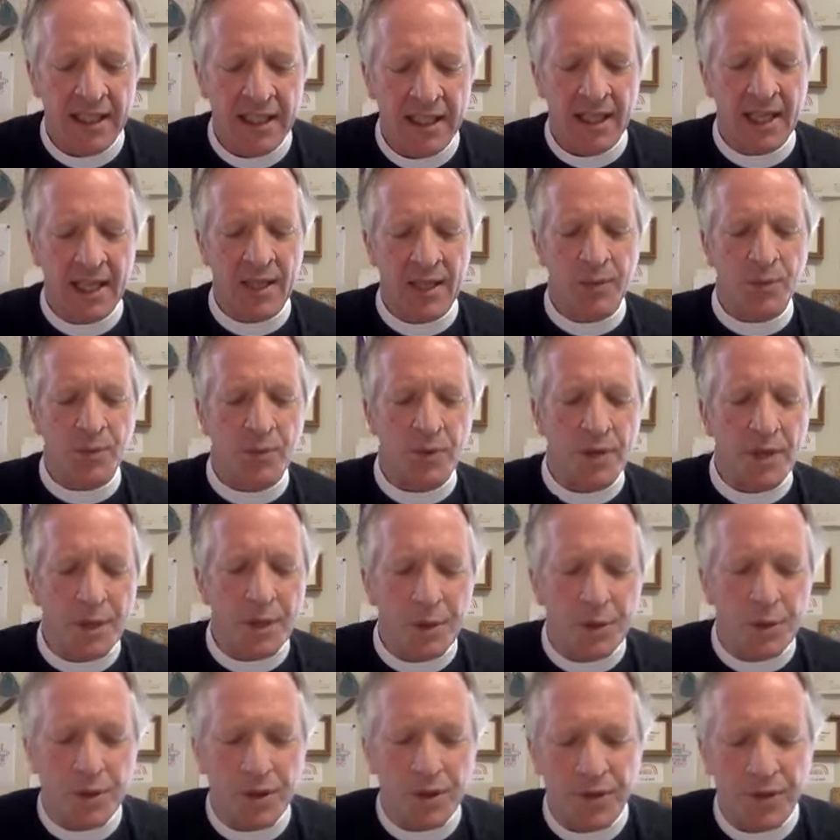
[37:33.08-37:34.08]
and
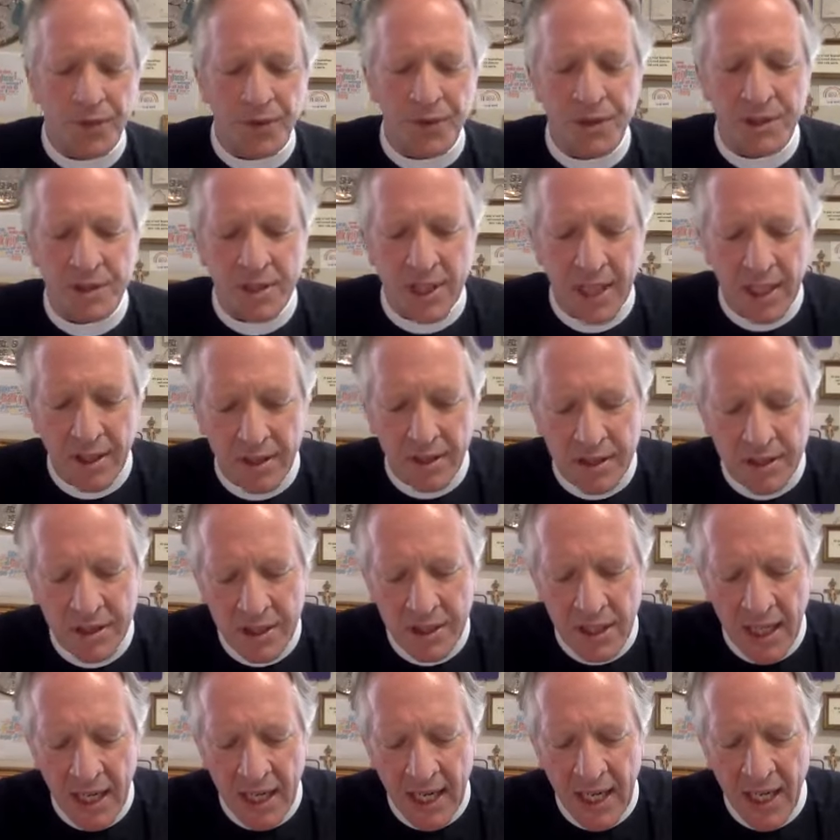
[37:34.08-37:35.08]
Ruth, for Sarah
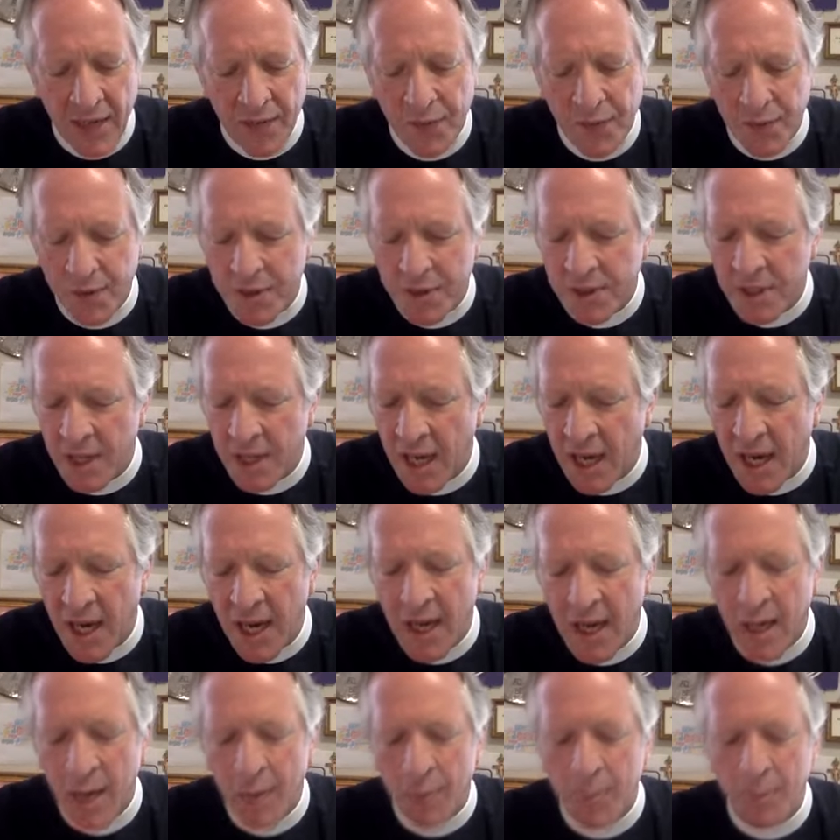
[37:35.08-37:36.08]
Jane, for
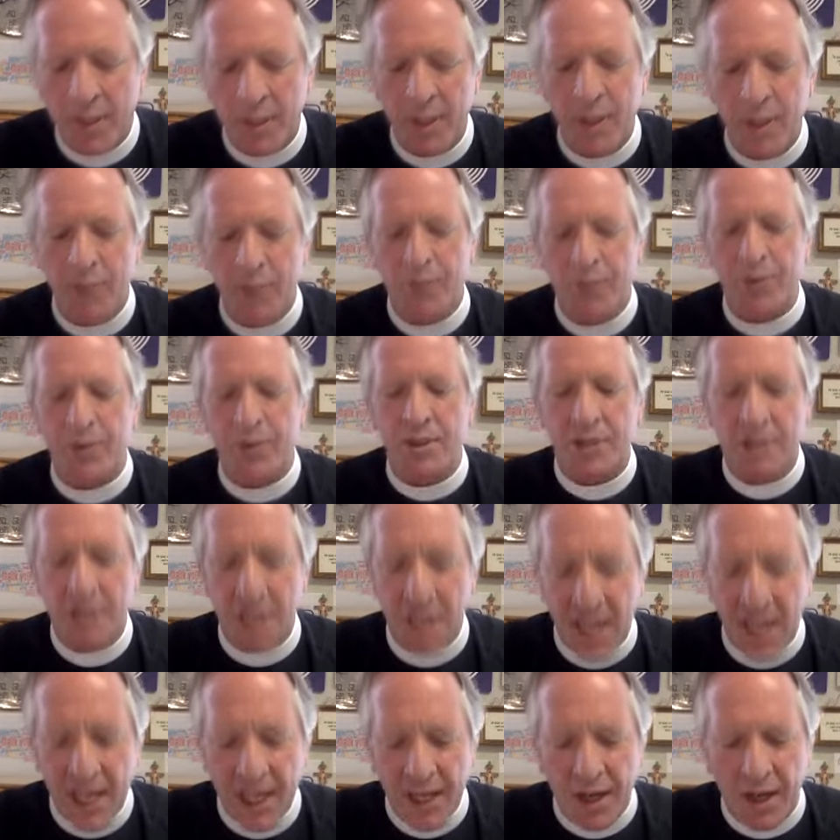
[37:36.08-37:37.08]
Tom, for
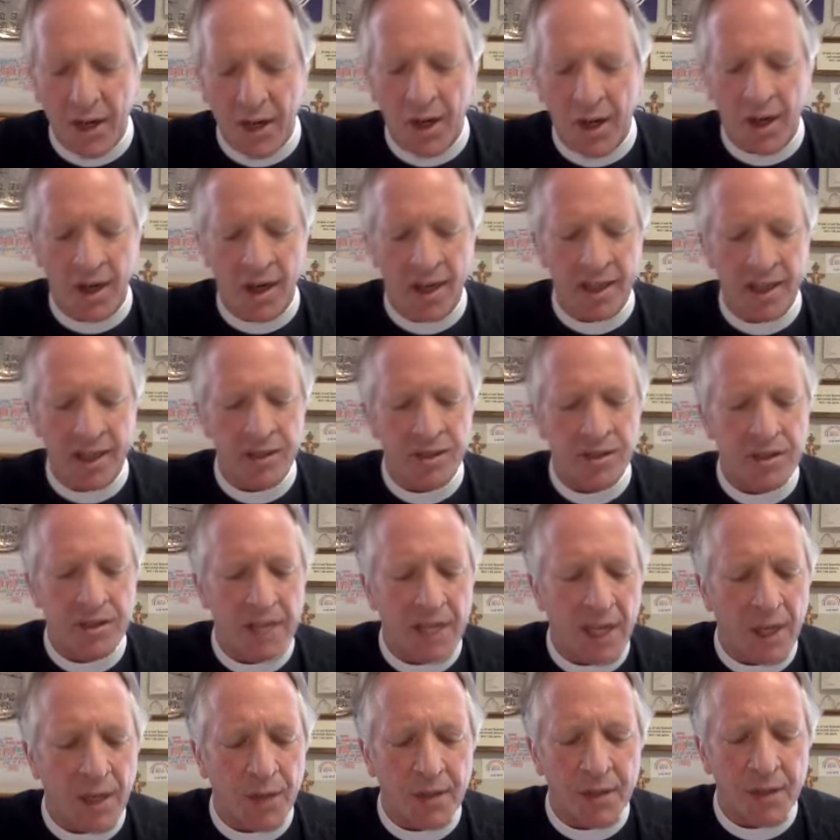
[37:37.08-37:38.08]
JR and
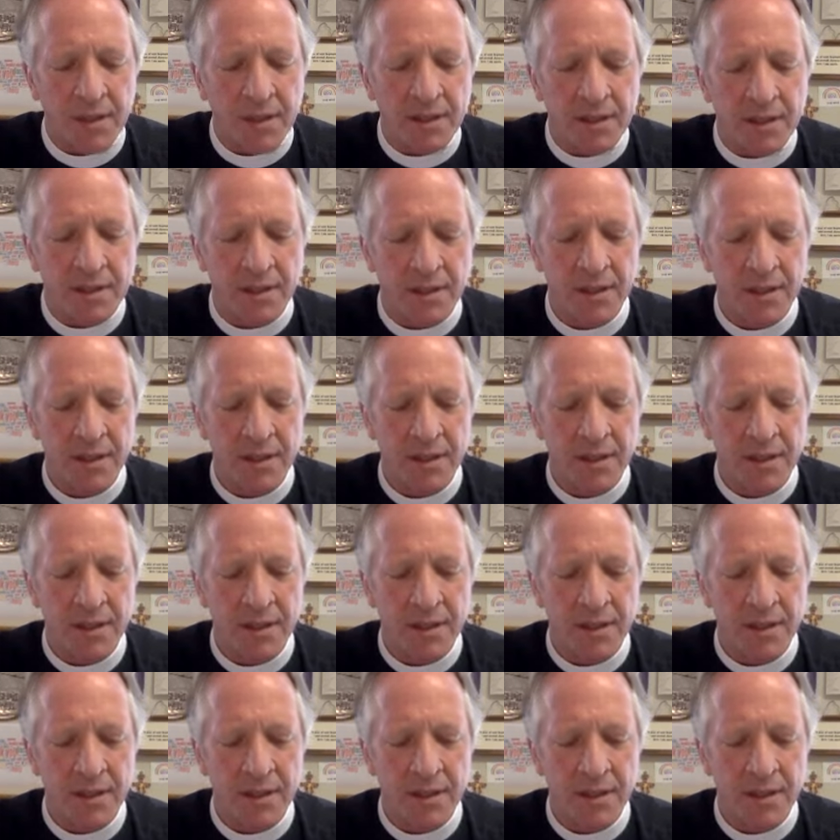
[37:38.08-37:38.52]
Sheldon,